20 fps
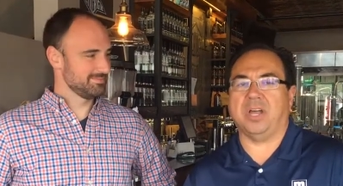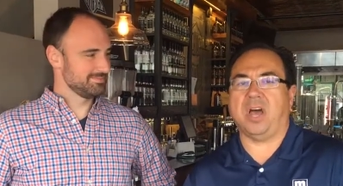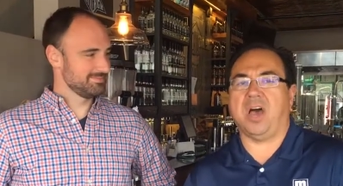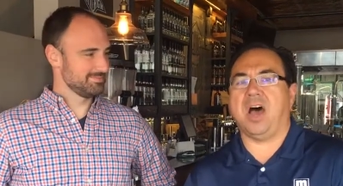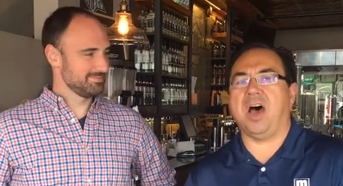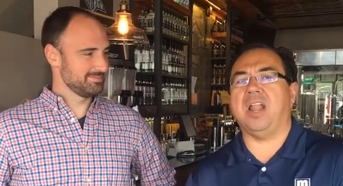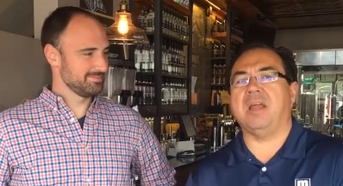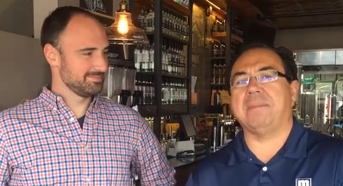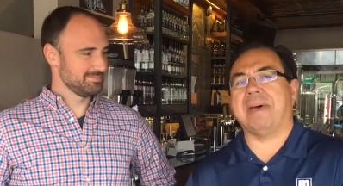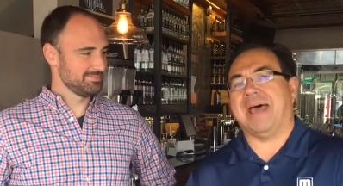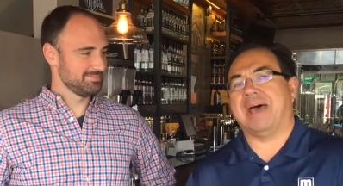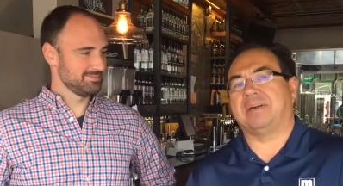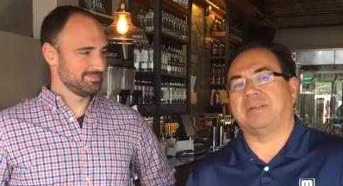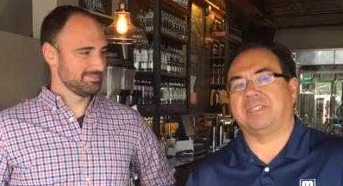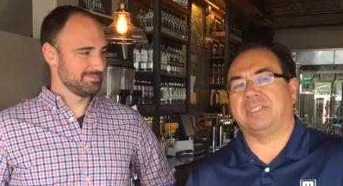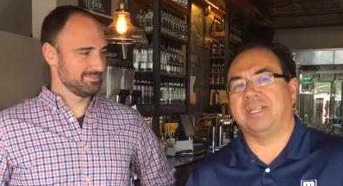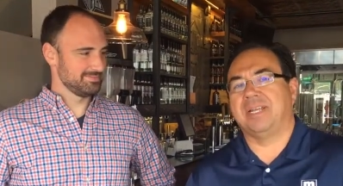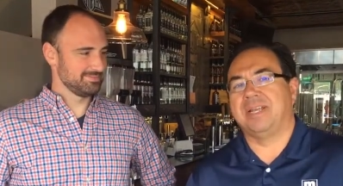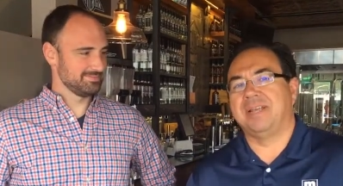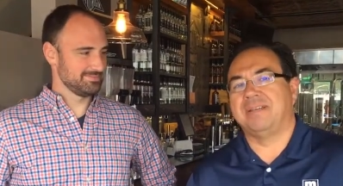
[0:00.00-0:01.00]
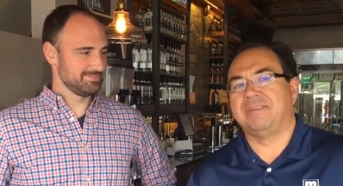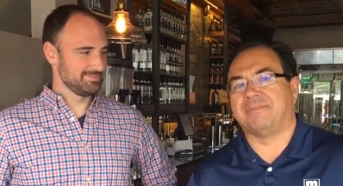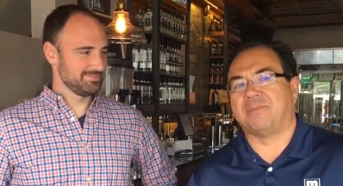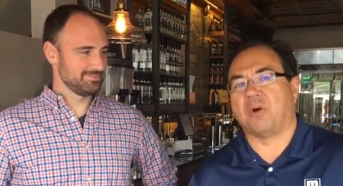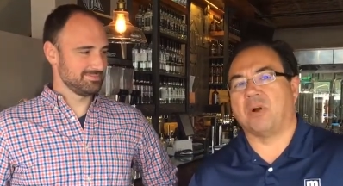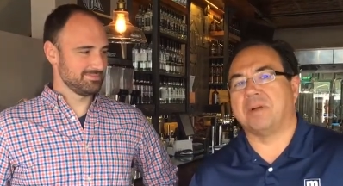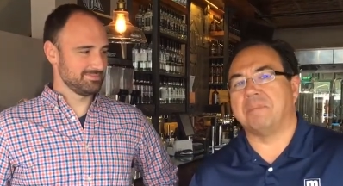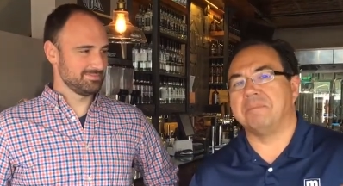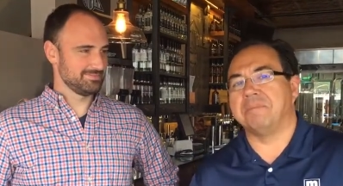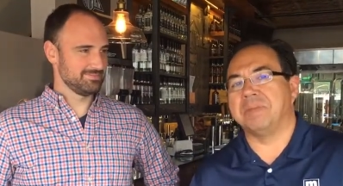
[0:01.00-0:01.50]
Speaker 1: you all about
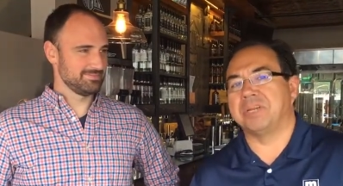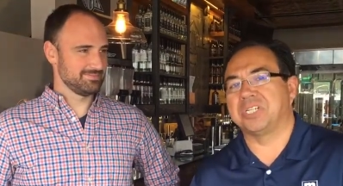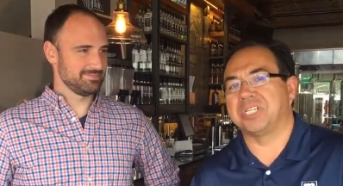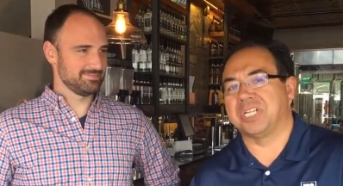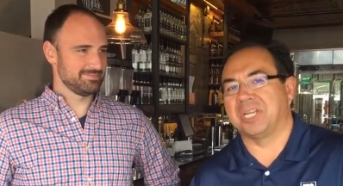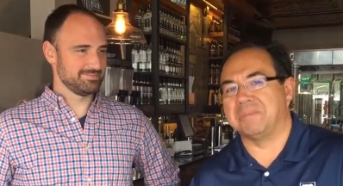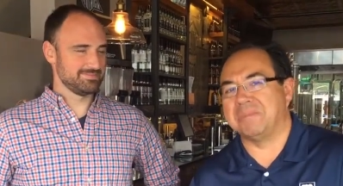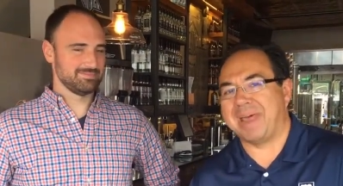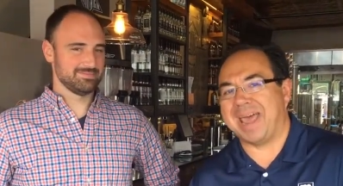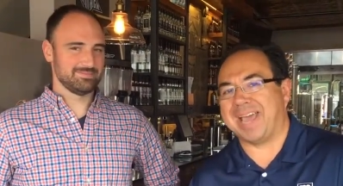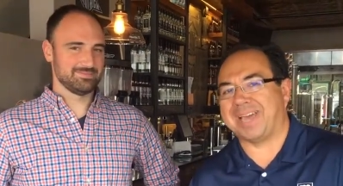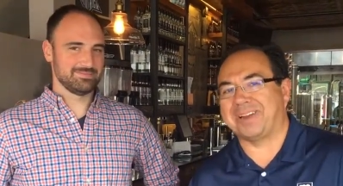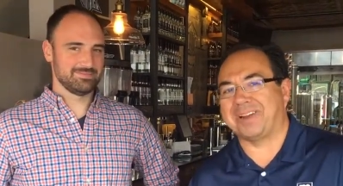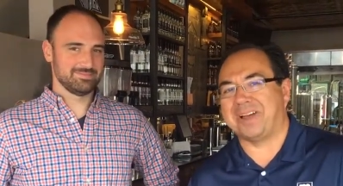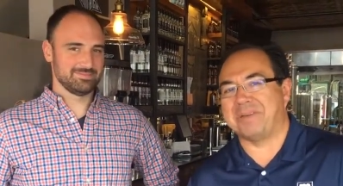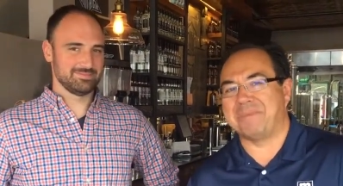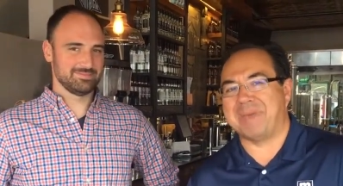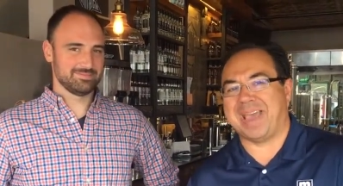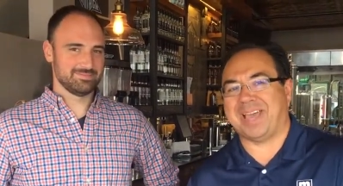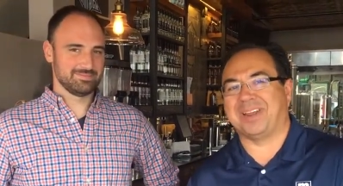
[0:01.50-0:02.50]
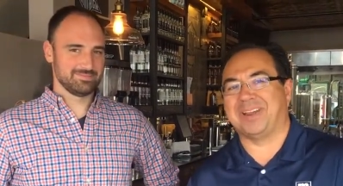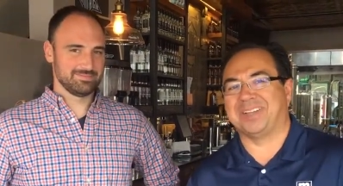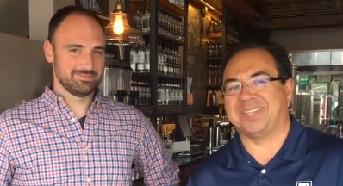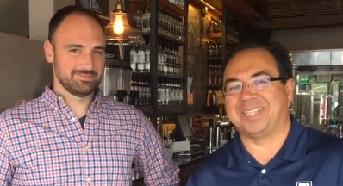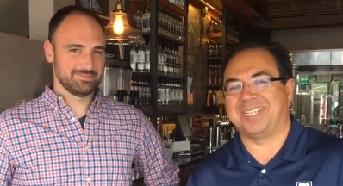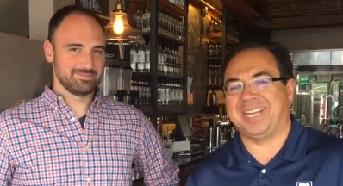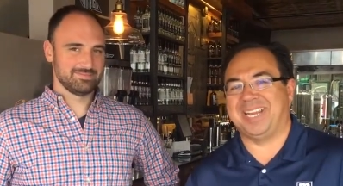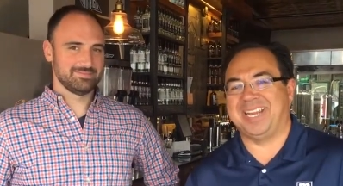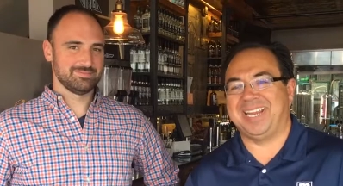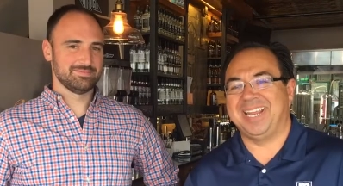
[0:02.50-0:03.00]
Fort Michelin, Mackinac, Mackinaw
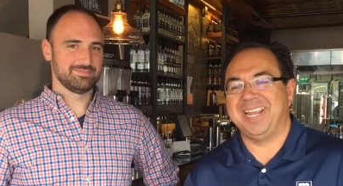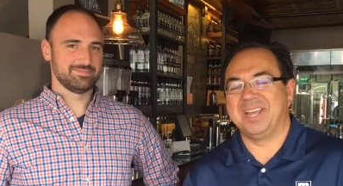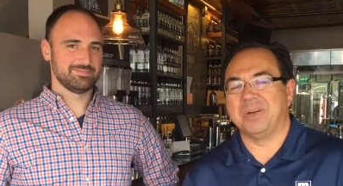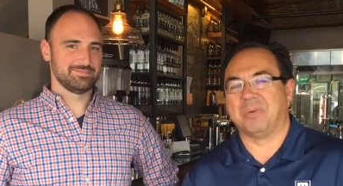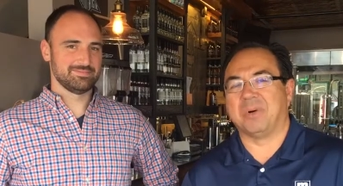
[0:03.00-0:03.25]
City.